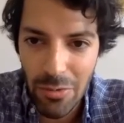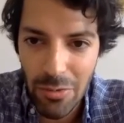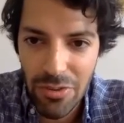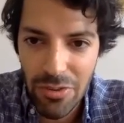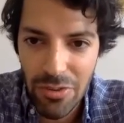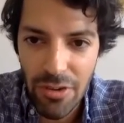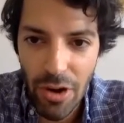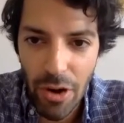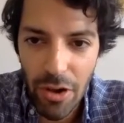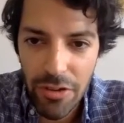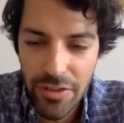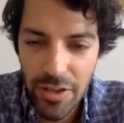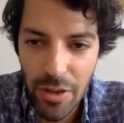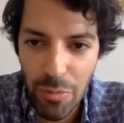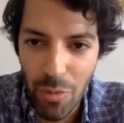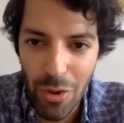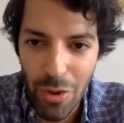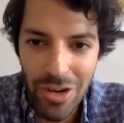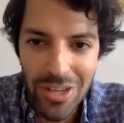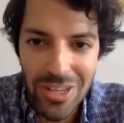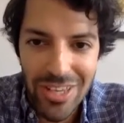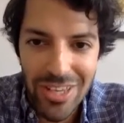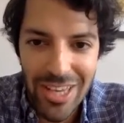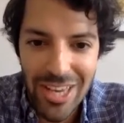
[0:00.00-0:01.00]
startup
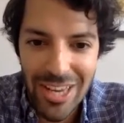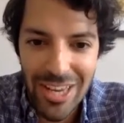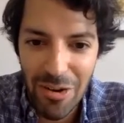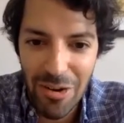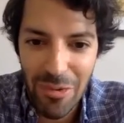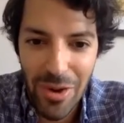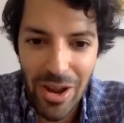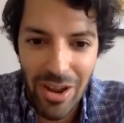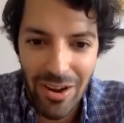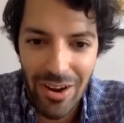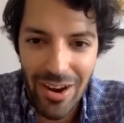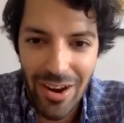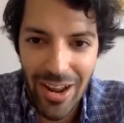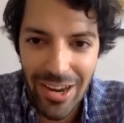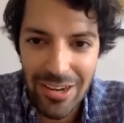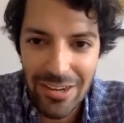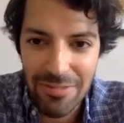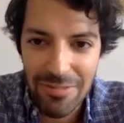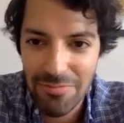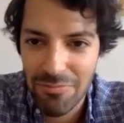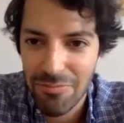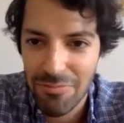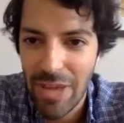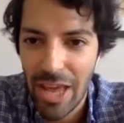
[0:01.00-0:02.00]
working around like
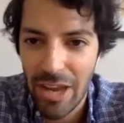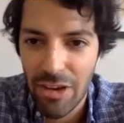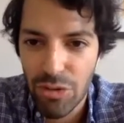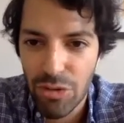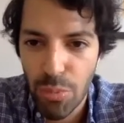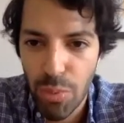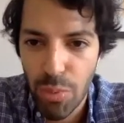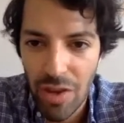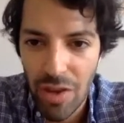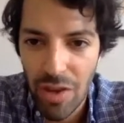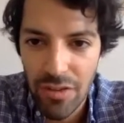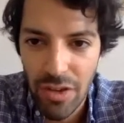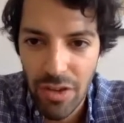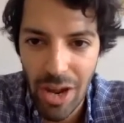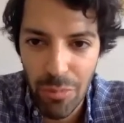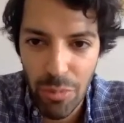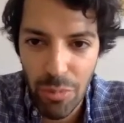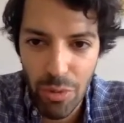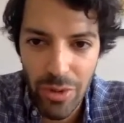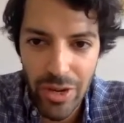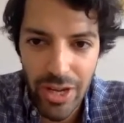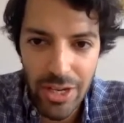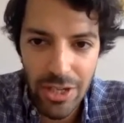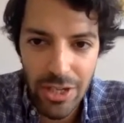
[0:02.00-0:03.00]
enterprise
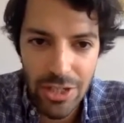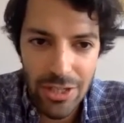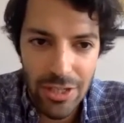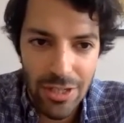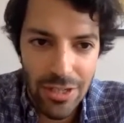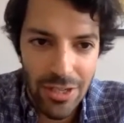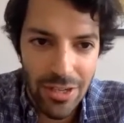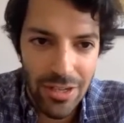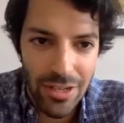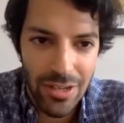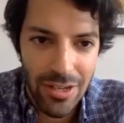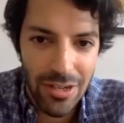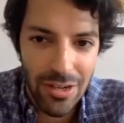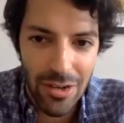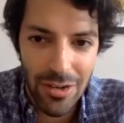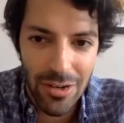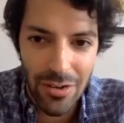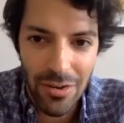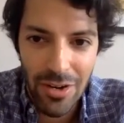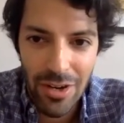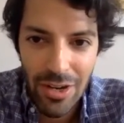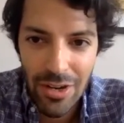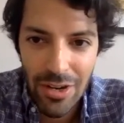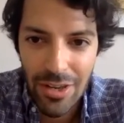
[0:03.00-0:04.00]
collaboration
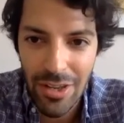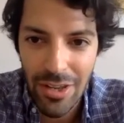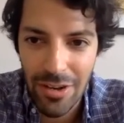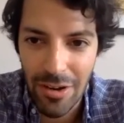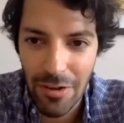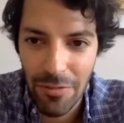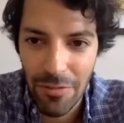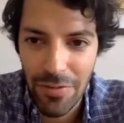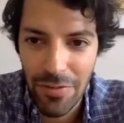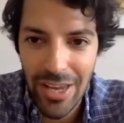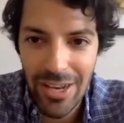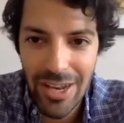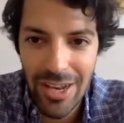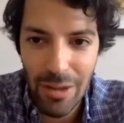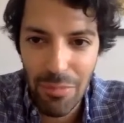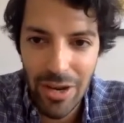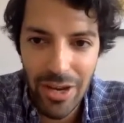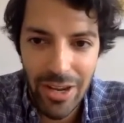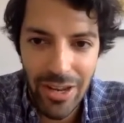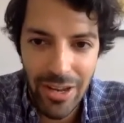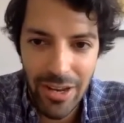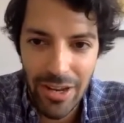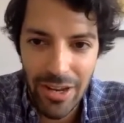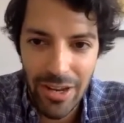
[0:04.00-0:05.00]
or kind of
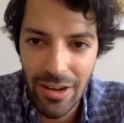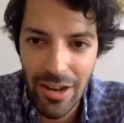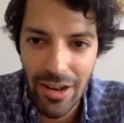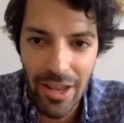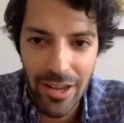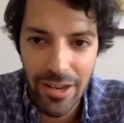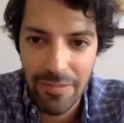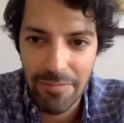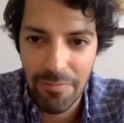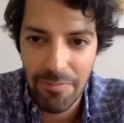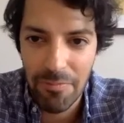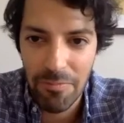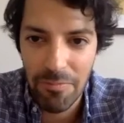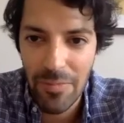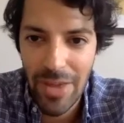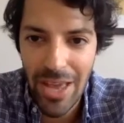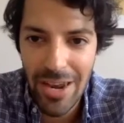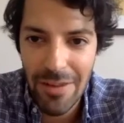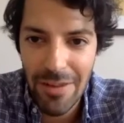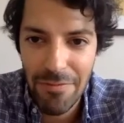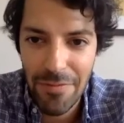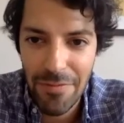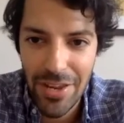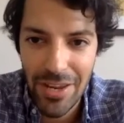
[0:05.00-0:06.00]
enabling like
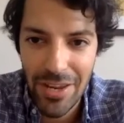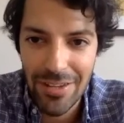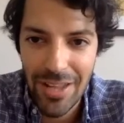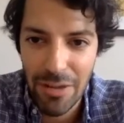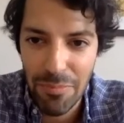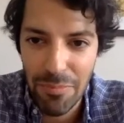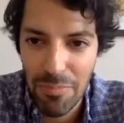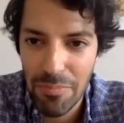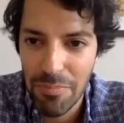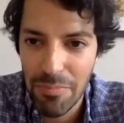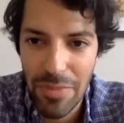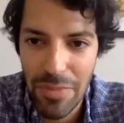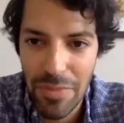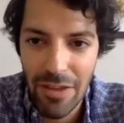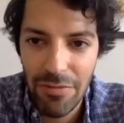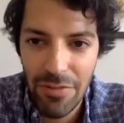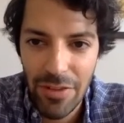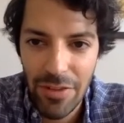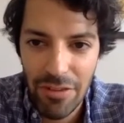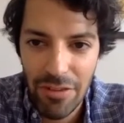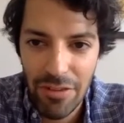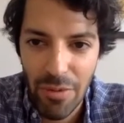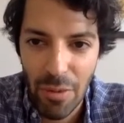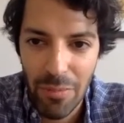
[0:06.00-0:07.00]
anything that
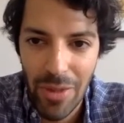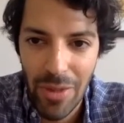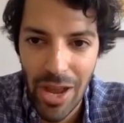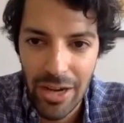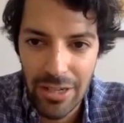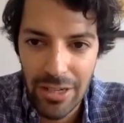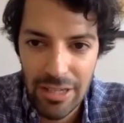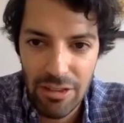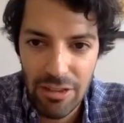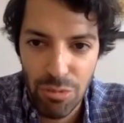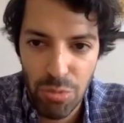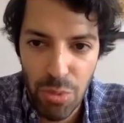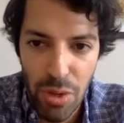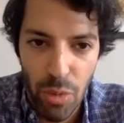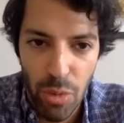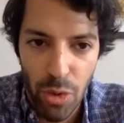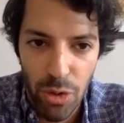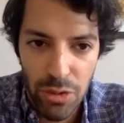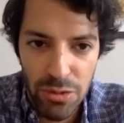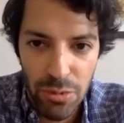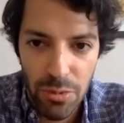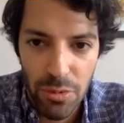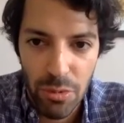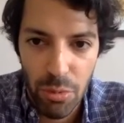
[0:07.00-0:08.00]
benefits from like this
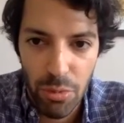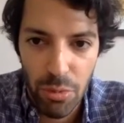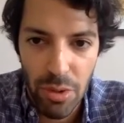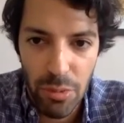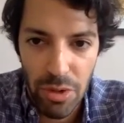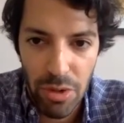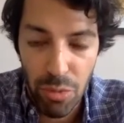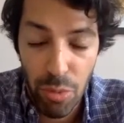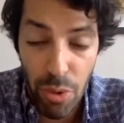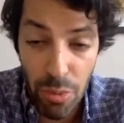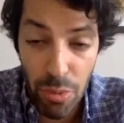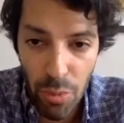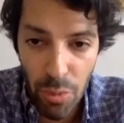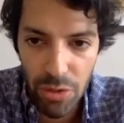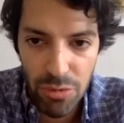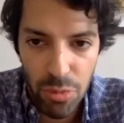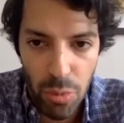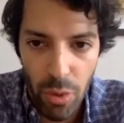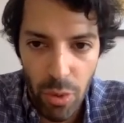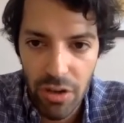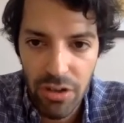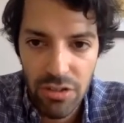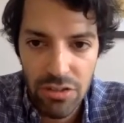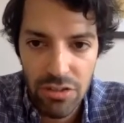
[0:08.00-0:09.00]
remote
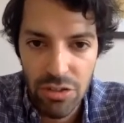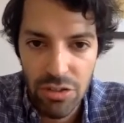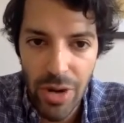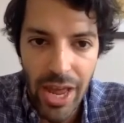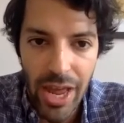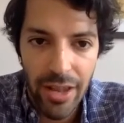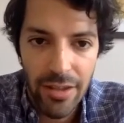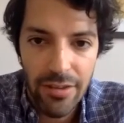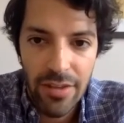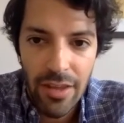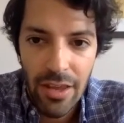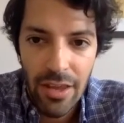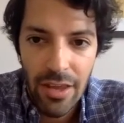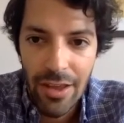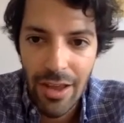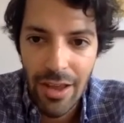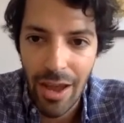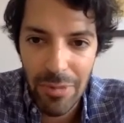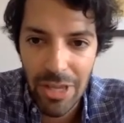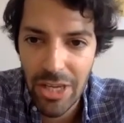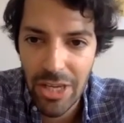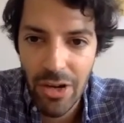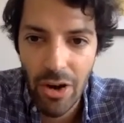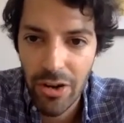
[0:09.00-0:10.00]
work trend,
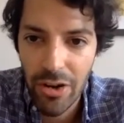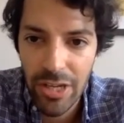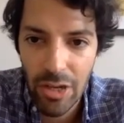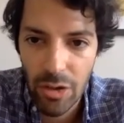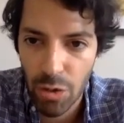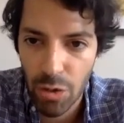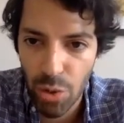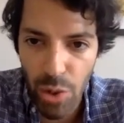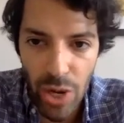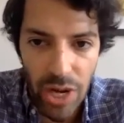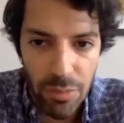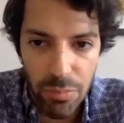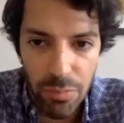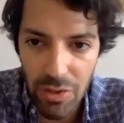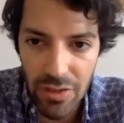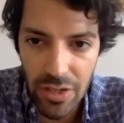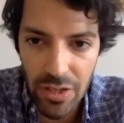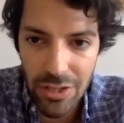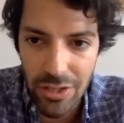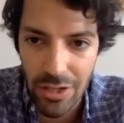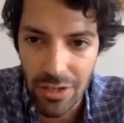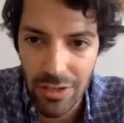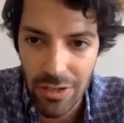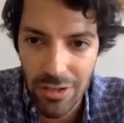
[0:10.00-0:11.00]
I mean, you're in a great
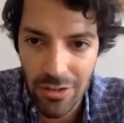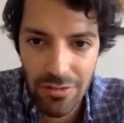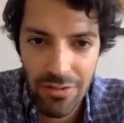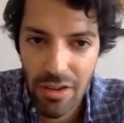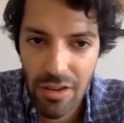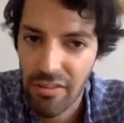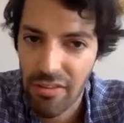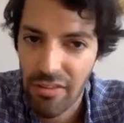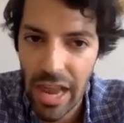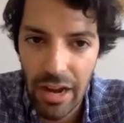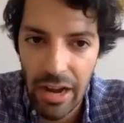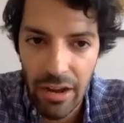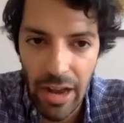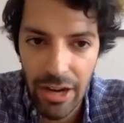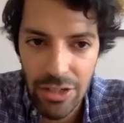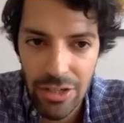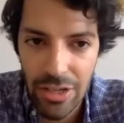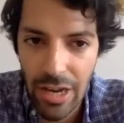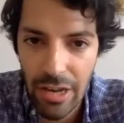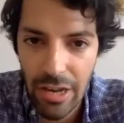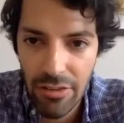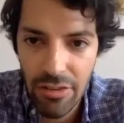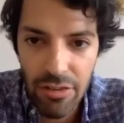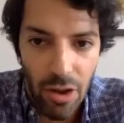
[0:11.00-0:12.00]
position because there's like
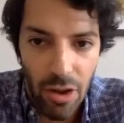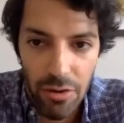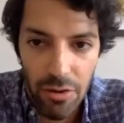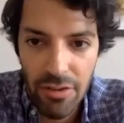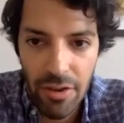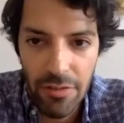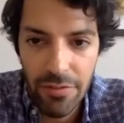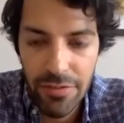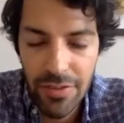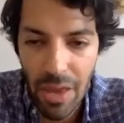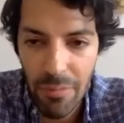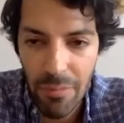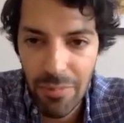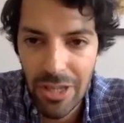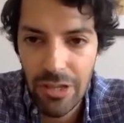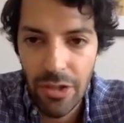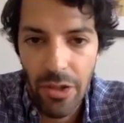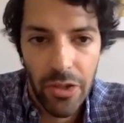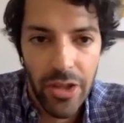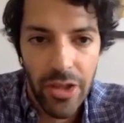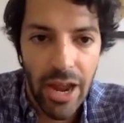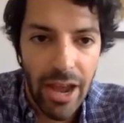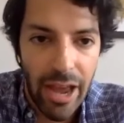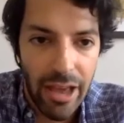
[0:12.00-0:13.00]
actually tons of
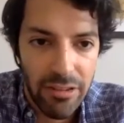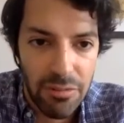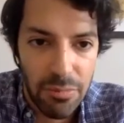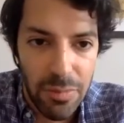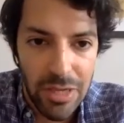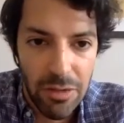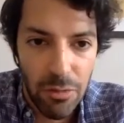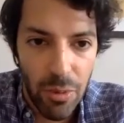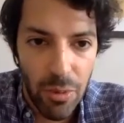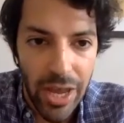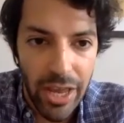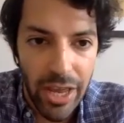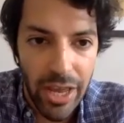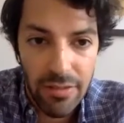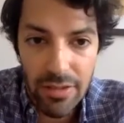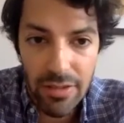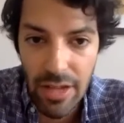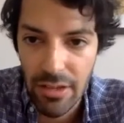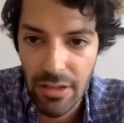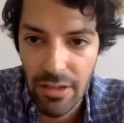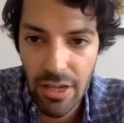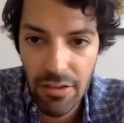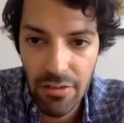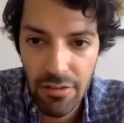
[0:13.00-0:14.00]
capital that has been raised
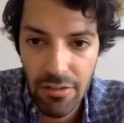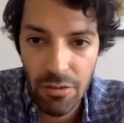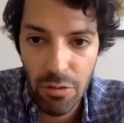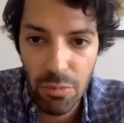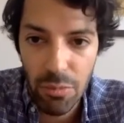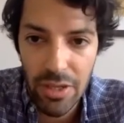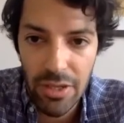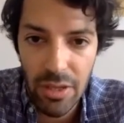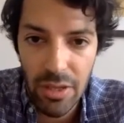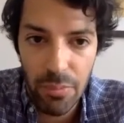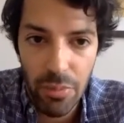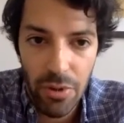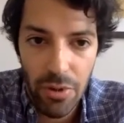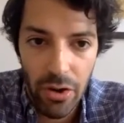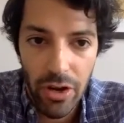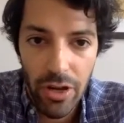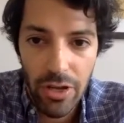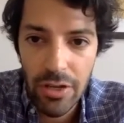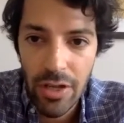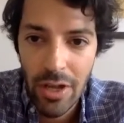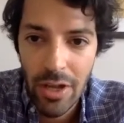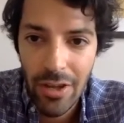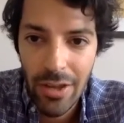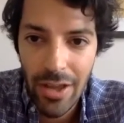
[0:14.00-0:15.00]
that needs to be
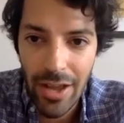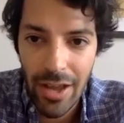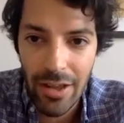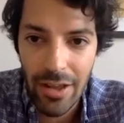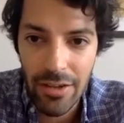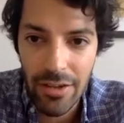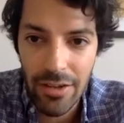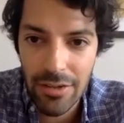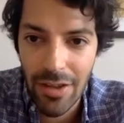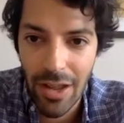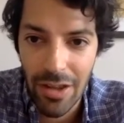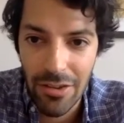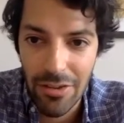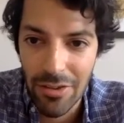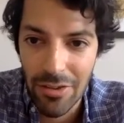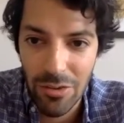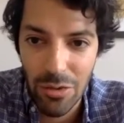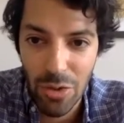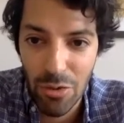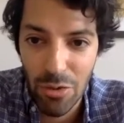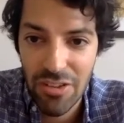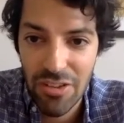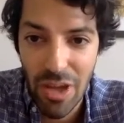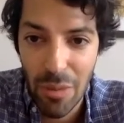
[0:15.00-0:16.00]
deployed, and
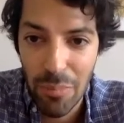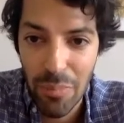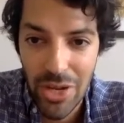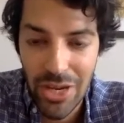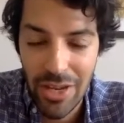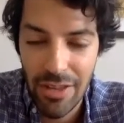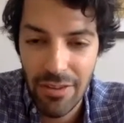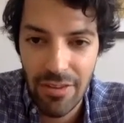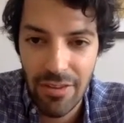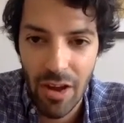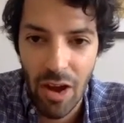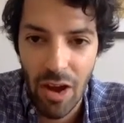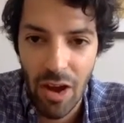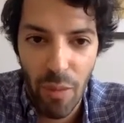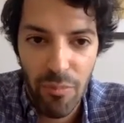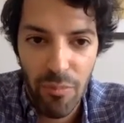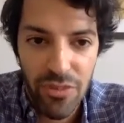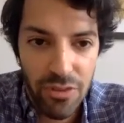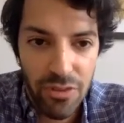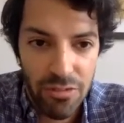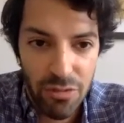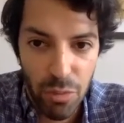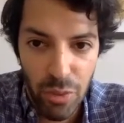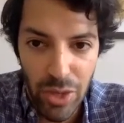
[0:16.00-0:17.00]
those companies are
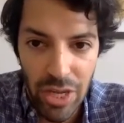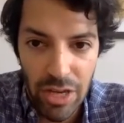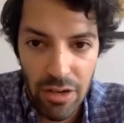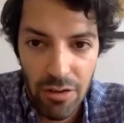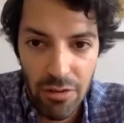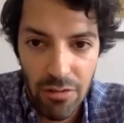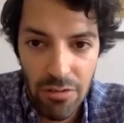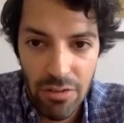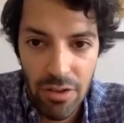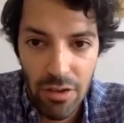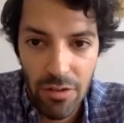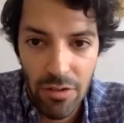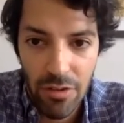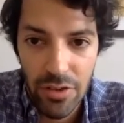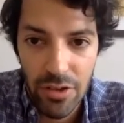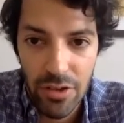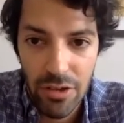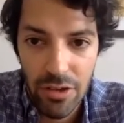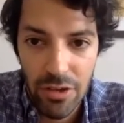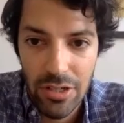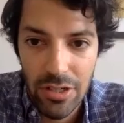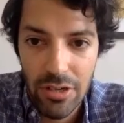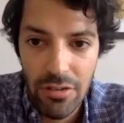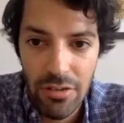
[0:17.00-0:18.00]
obvious winners of
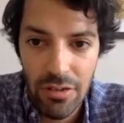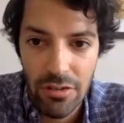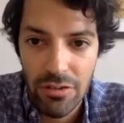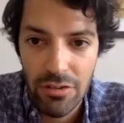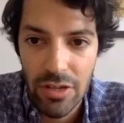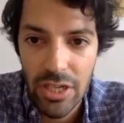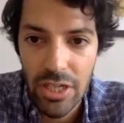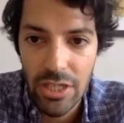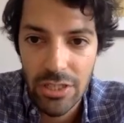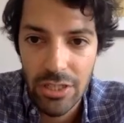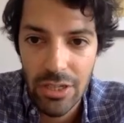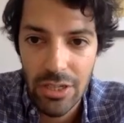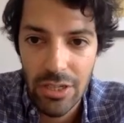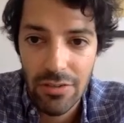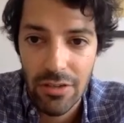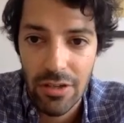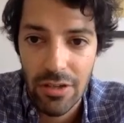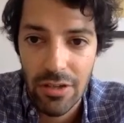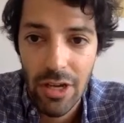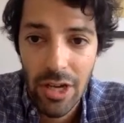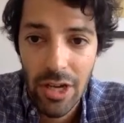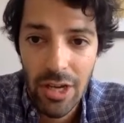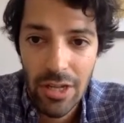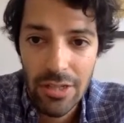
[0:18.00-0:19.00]
the current situation.
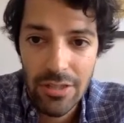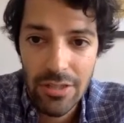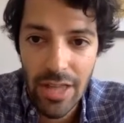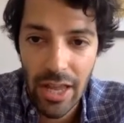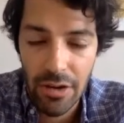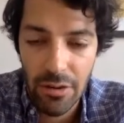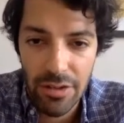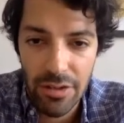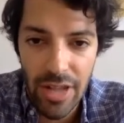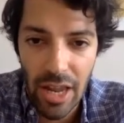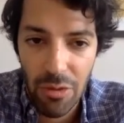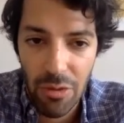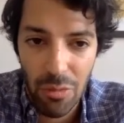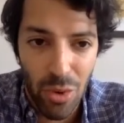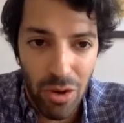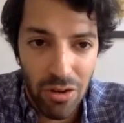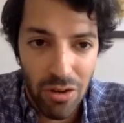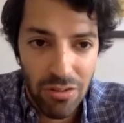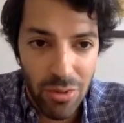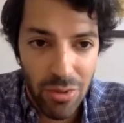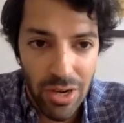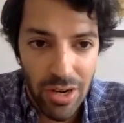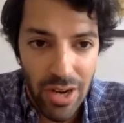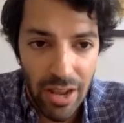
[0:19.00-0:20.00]
So that
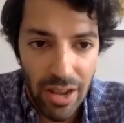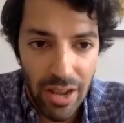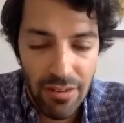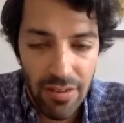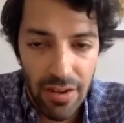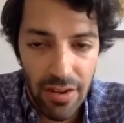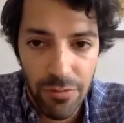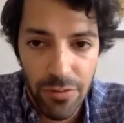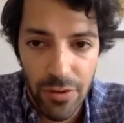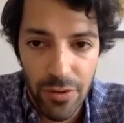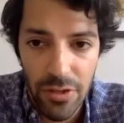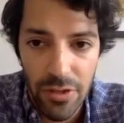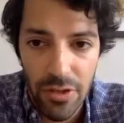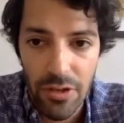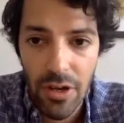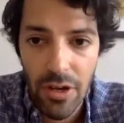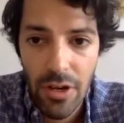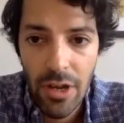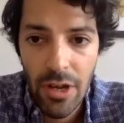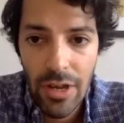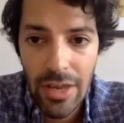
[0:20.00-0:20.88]
works quite nicely for you.